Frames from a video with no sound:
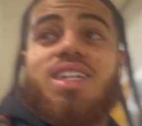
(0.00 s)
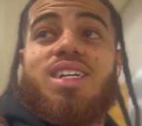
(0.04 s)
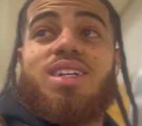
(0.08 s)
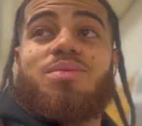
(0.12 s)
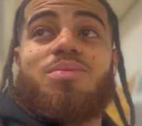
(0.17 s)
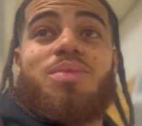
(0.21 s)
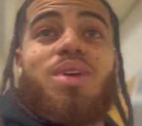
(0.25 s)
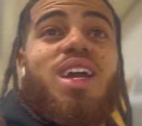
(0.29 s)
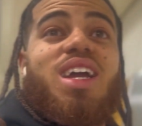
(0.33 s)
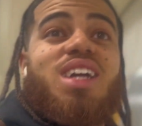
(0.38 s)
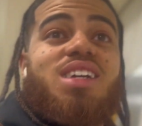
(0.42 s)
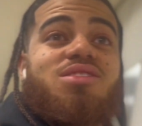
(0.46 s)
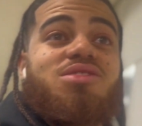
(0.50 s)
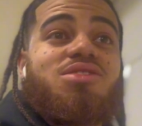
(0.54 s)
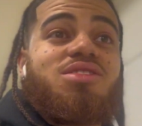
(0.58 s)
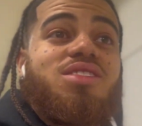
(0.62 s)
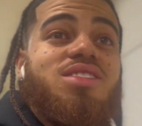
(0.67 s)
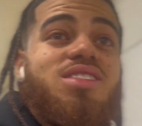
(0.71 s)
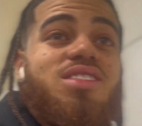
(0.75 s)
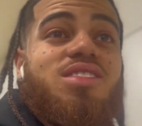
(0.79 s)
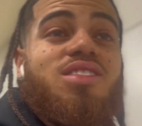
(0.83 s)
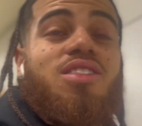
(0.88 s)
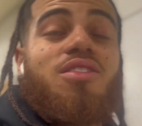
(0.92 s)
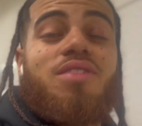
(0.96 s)
My ass was
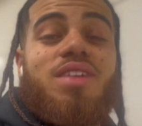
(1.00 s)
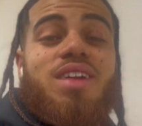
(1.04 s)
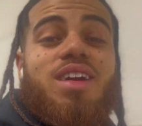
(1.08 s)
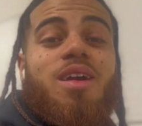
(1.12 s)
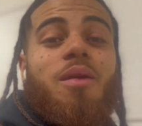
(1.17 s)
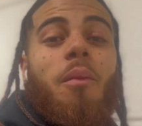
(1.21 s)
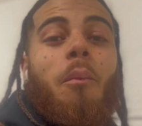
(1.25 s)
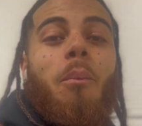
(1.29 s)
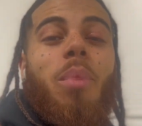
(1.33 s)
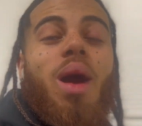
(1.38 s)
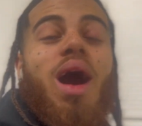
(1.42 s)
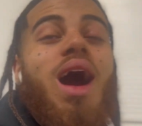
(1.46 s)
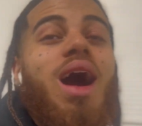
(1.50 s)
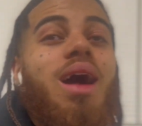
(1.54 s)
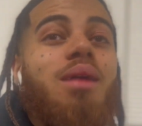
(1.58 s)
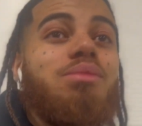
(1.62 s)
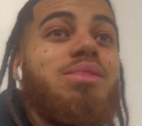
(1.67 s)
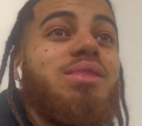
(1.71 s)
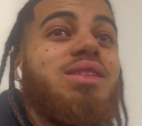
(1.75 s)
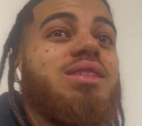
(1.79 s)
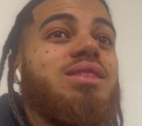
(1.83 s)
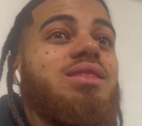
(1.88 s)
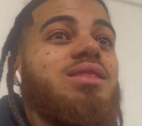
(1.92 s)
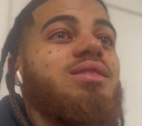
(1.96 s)
just over there
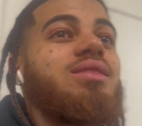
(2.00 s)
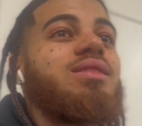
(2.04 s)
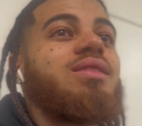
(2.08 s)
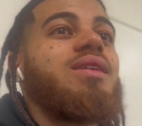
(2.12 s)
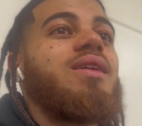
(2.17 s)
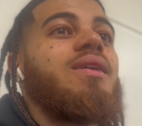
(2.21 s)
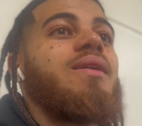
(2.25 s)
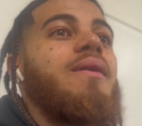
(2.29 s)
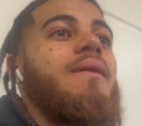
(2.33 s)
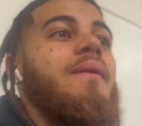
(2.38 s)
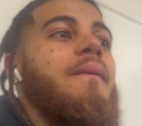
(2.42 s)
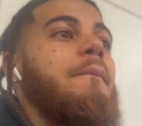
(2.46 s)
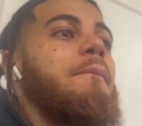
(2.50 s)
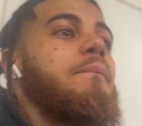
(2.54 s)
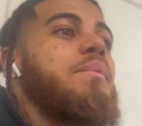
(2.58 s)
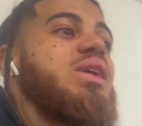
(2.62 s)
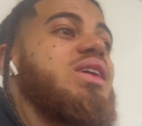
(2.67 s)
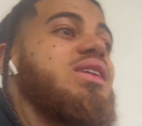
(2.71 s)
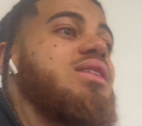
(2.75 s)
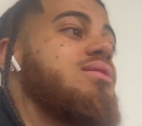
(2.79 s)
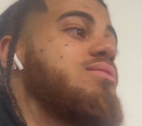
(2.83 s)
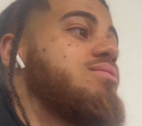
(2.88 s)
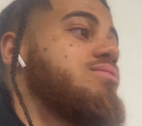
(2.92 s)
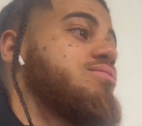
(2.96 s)
popping.
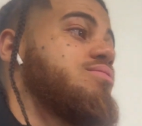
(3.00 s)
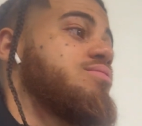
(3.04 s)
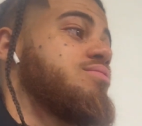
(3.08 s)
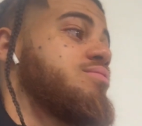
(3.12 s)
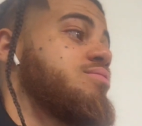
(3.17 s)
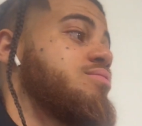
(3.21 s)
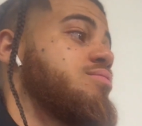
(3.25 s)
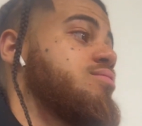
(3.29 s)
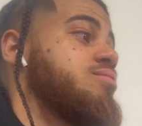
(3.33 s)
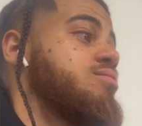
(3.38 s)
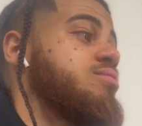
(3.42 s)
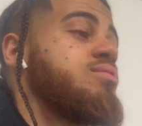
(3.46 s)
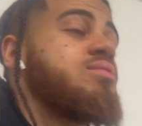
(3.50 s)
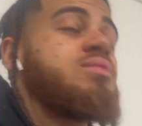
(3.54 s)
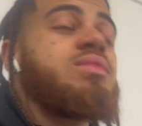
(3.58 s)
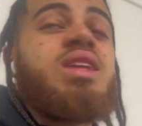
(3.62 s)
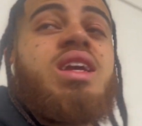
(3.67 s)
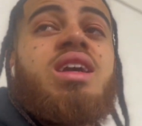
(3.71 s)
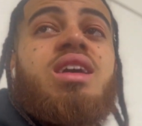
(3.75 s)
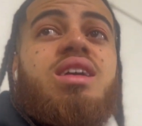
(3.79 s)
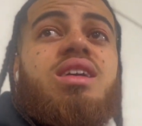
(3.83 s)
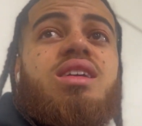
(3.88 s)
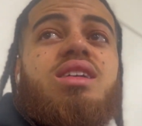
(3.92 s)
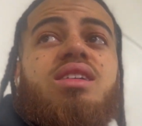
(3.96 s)
But
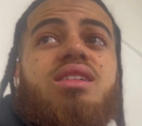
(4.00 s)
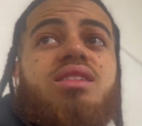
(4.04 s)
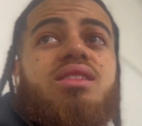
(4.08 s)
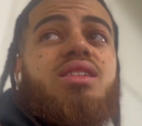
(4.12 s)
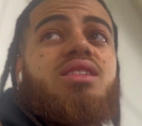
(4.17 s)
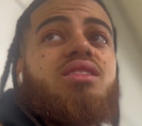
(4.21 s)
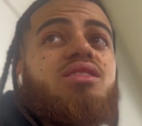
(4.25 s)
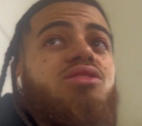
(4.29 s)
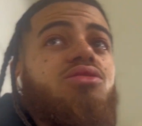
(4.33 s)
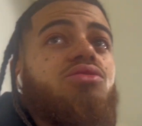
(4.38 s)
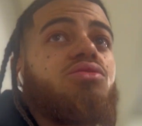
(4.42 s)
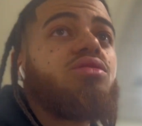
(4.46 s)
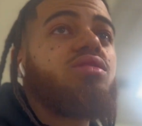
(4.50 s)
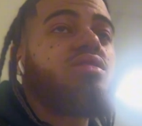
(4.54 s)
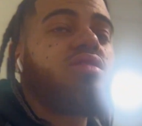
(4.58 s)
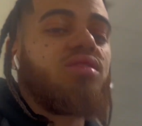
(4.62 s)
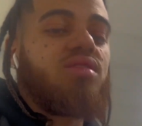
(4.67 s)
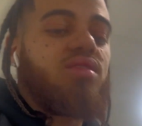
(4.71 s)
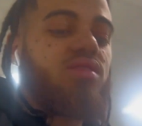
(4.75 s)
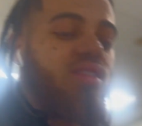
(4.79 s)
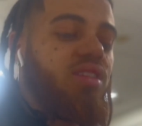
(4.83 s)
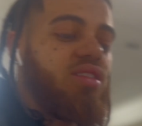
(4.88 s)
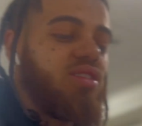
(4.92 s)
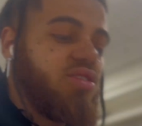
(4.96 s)
that shit was
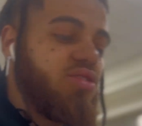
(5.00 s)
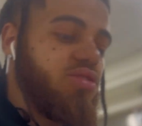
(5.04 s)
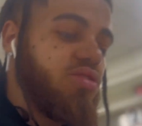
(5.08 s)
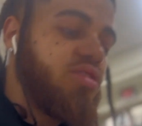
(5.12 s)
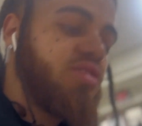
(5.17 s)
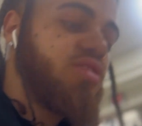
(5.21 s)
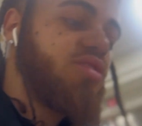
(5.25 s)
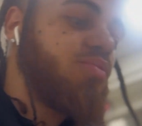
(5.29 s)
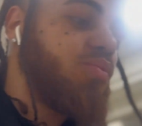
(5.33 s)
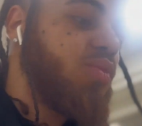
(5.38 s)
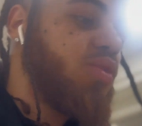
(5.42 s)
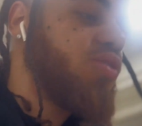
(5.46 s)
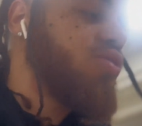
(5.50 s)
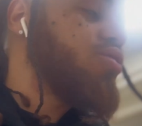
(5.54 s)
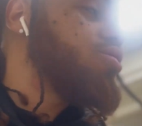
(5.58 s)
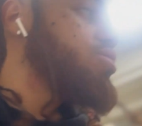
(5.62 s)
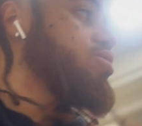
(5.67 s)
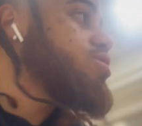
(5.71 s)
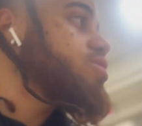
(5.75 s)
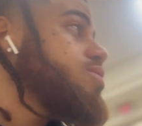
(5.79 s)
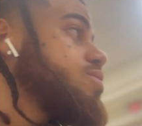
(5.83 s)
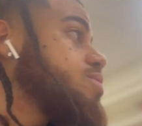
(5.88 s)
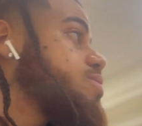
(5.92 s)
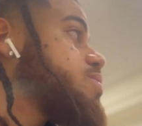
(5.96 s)
smooth.
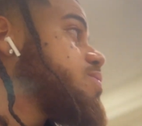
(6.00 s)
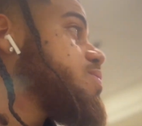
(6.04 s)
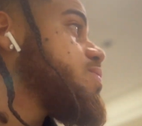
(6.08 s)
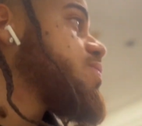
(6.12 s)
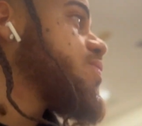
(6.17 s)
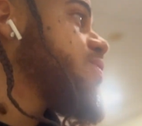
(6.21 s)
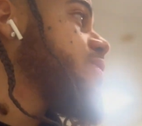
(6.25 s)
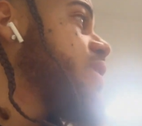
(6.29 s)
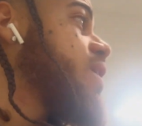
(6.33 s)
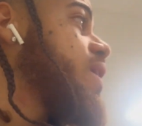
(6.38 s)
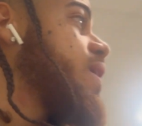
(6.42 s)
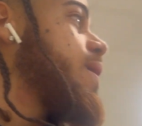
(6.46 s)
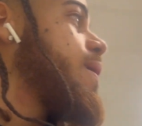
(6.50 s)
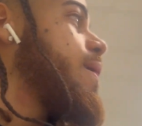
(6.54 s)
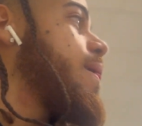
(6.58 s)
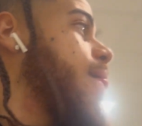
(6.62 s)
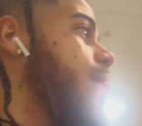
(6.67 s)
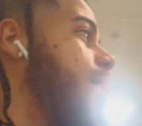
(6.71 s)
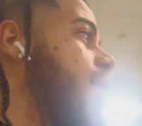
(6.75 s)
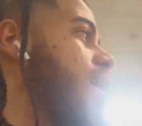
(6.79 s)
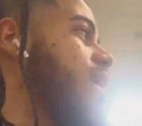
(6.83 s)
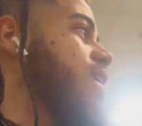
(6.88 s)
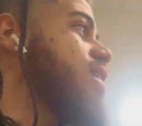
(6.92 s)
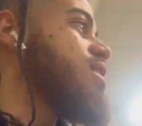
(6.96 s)

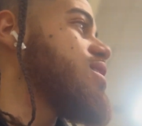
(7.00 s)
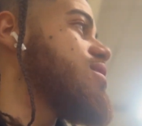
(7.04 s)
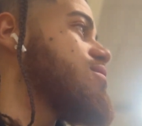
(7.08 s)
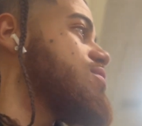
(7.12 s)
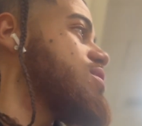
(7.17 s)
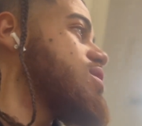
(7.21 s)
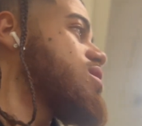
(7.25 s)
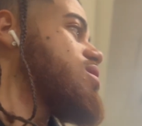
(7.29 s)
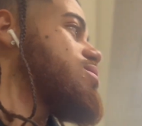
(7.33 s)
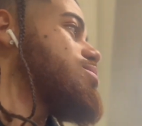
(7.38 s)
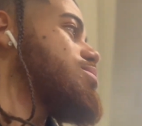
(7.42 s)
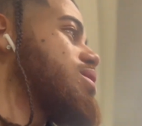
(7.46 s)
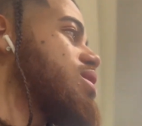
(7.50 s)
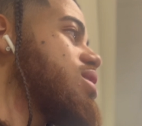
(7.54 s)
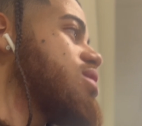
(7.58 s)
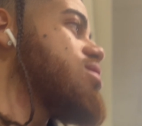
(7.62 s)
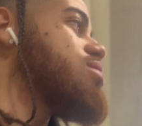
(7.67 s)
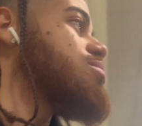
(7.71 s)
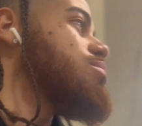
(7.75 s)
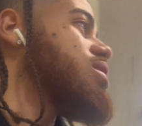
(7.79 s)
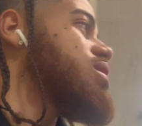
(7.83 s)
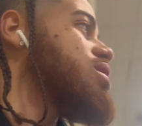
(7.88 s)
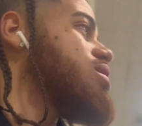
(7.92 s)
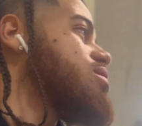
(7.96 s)
I can't even complain
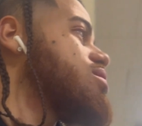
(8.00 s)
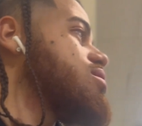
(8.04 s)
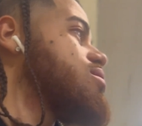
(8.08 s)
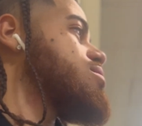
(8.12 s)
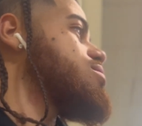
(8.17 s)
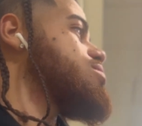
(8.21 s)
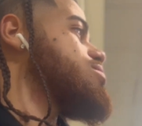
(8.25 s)
about it.